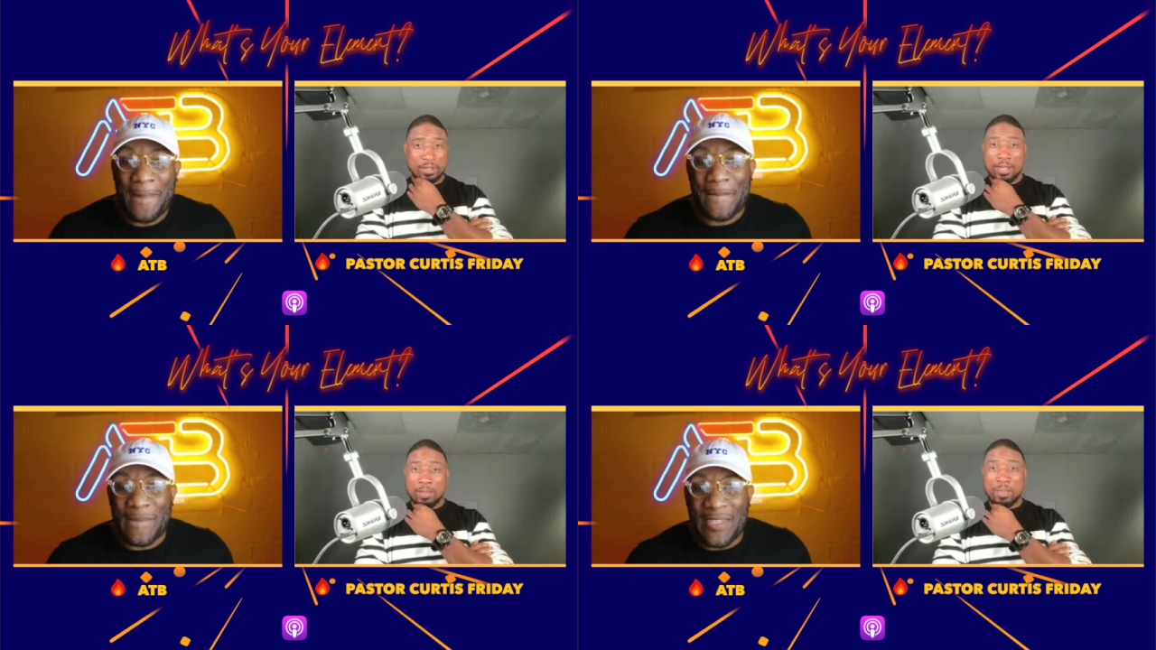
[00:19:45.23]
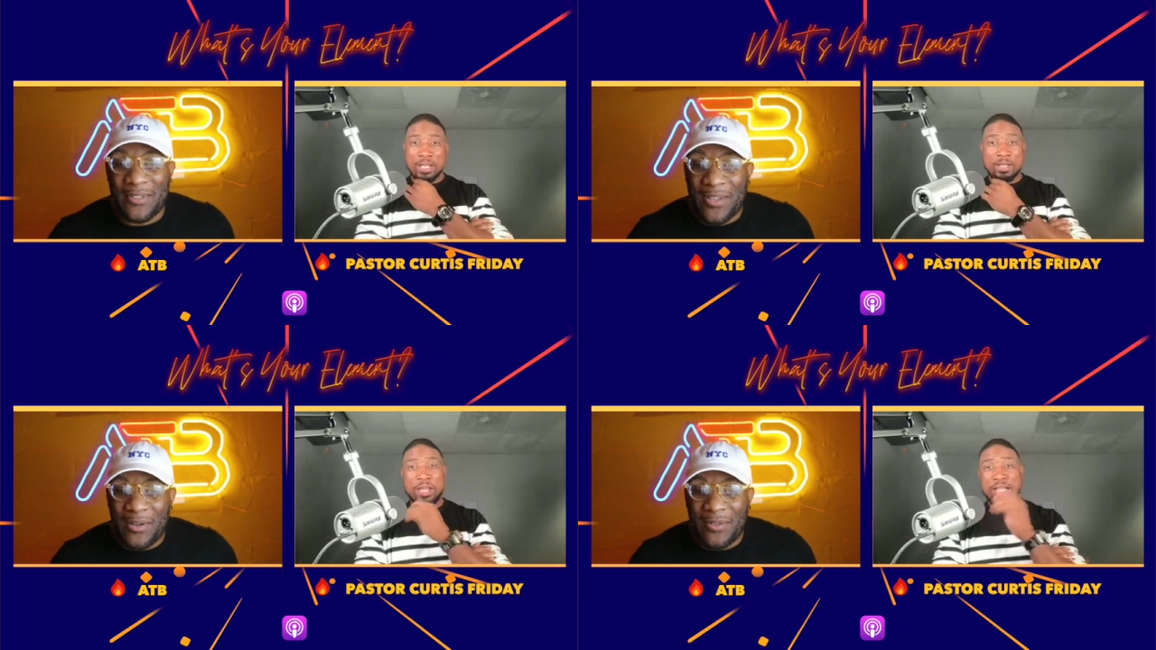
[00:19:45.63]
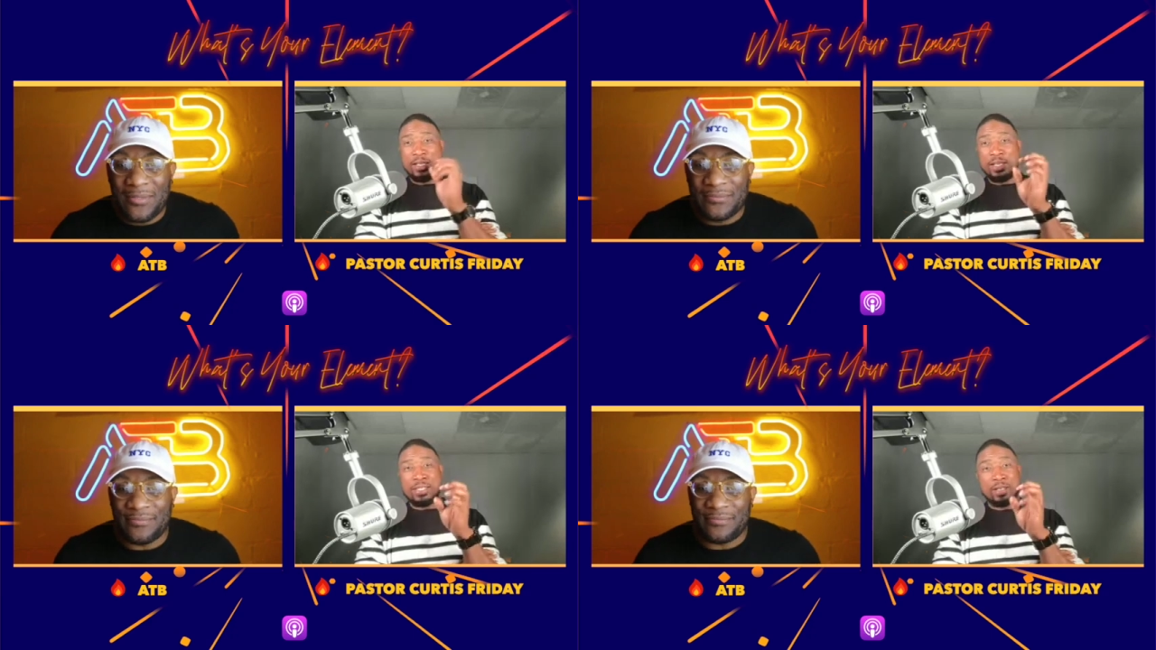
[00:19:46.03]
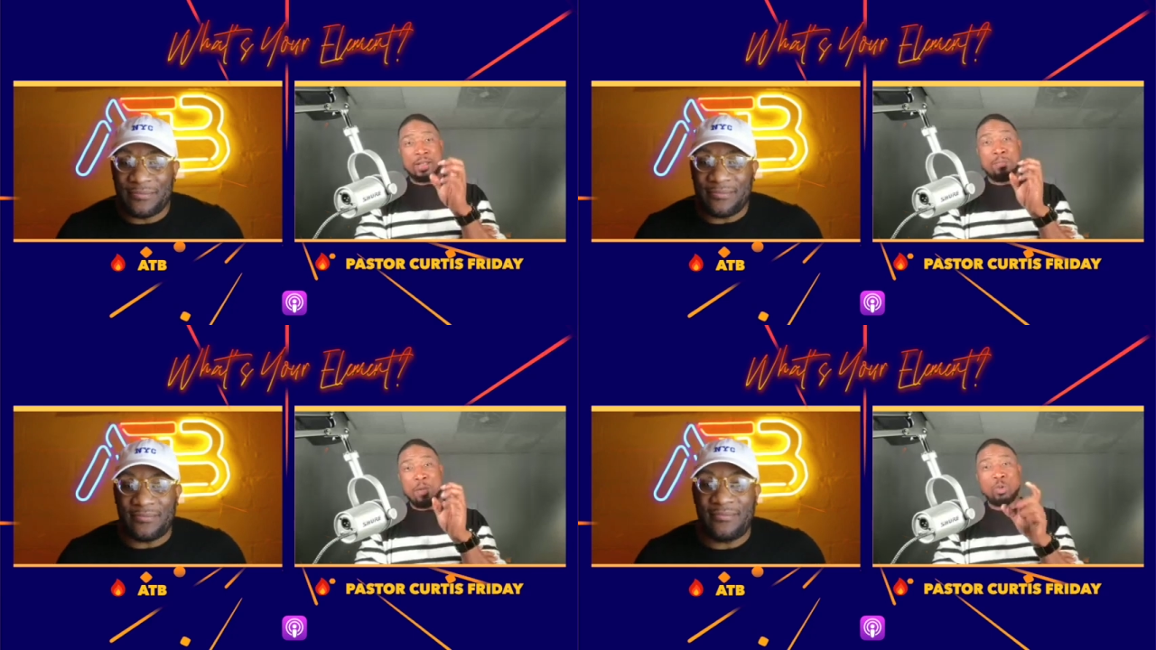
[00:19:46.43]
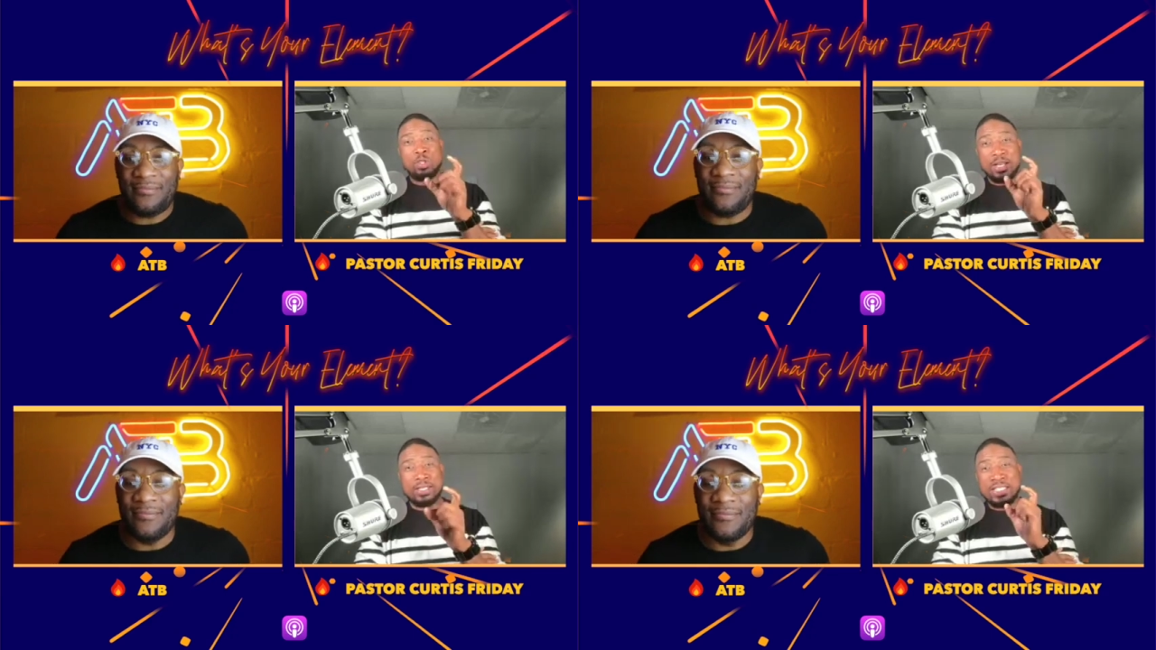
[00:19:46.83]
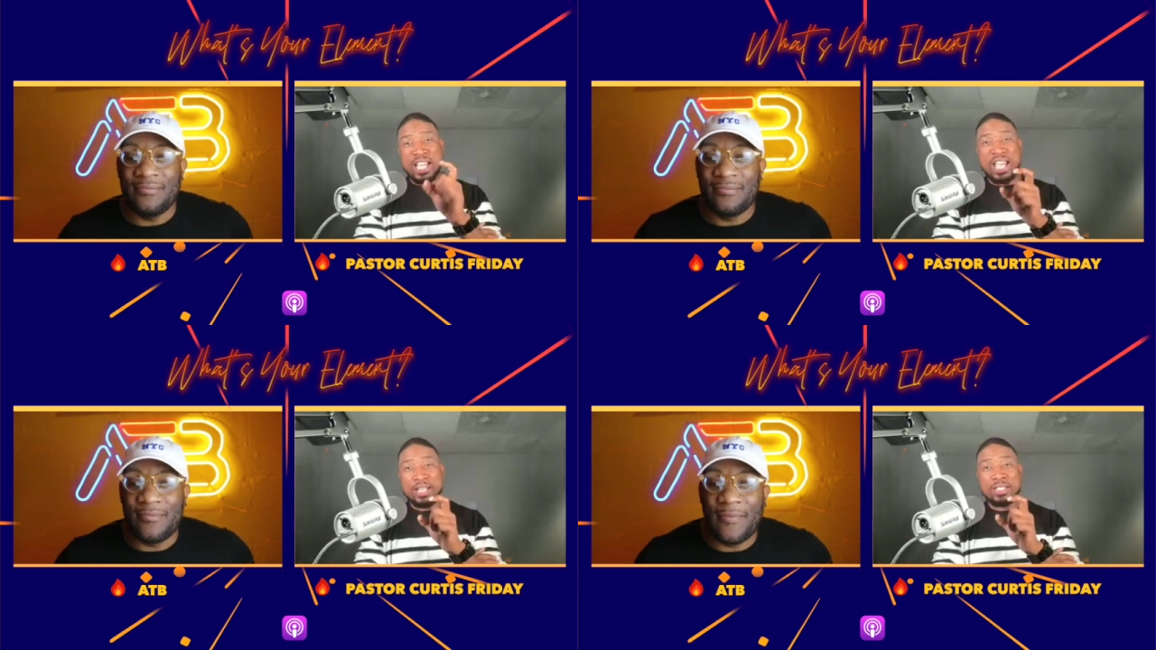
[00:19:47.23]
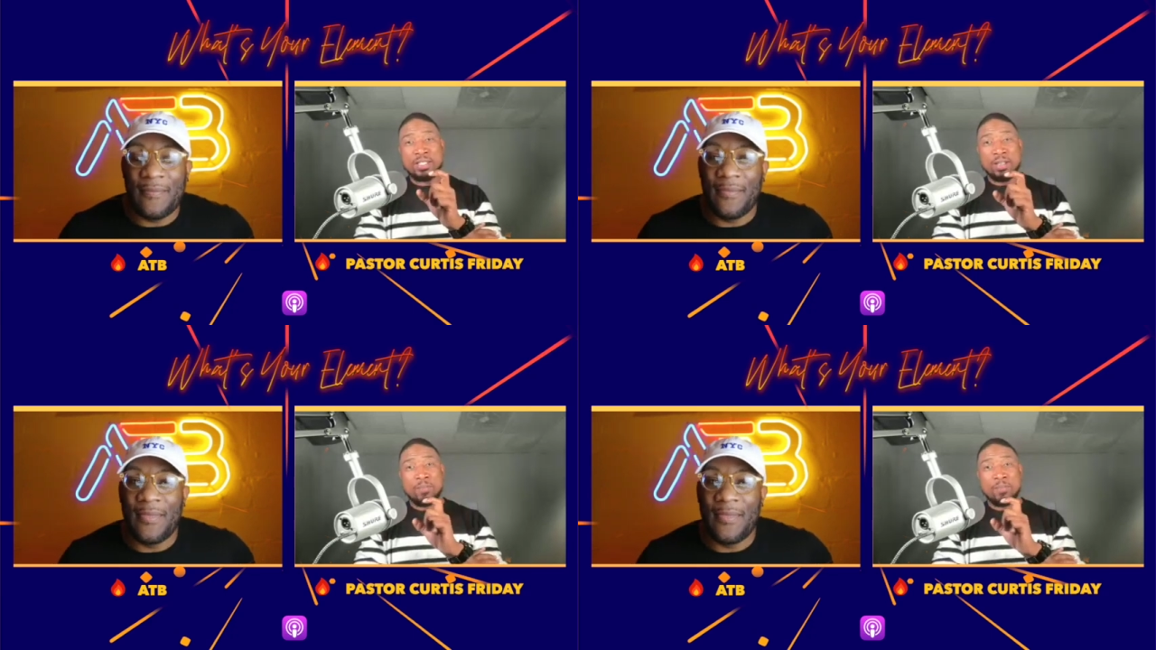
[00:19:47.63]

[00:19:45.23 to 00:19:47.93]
Speaker 1: You yeah, know? And the most attacks